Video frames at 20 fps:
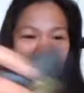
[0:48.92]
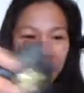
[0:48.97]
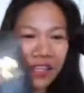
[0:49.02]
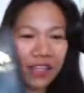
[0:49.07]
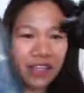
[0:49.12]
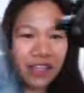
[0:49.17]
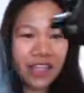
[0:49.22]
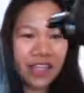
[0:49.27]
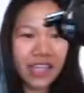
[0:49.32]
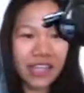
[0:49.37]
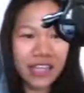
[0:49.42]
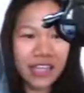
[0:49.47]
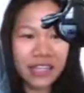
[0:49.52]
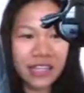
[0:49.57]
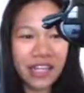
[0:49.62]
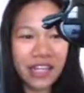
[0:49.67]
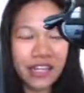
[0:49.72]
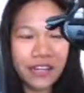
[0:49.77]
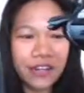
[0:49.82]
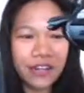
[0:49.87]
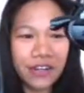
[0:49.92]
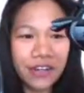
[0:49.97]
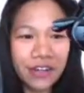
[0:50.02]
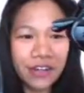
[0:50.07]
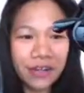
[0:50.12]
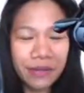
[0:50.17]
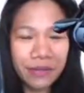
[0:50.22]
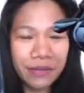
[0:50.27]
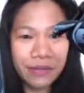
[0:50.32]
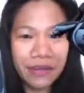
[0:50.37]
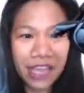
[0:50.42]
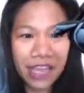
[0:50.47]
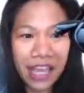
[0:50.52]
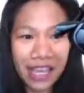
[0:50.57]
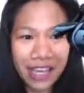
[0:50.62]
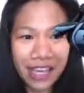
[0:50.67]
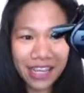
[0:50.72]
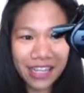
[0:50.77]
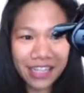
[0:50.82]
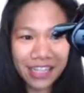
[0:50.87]
with a leather
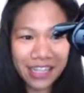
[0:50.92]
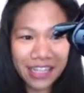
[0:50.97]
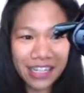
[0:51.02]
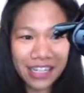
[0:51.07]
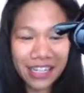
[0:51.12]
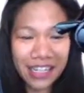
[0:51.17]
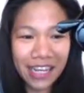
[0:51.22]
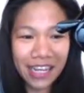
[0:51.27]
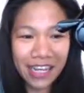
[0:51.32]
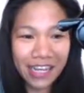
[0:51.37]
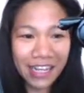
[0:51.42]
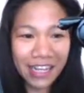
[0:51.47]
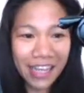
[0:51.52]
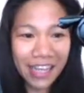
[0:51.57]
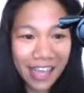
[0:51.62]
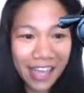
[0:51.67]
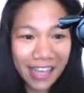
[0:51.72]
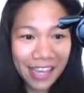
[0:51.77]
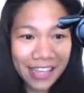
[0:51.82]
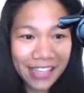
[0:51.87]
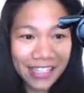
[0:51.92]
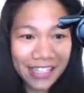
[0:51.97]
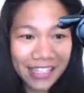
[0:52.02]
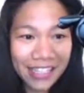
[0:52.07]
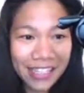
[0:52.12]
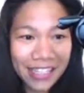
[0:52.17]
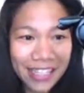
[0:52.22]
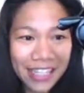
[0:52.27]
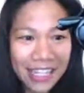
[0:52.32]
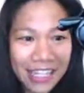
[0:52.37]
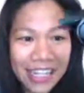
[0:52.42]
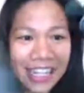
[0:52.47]
case, synthetic case,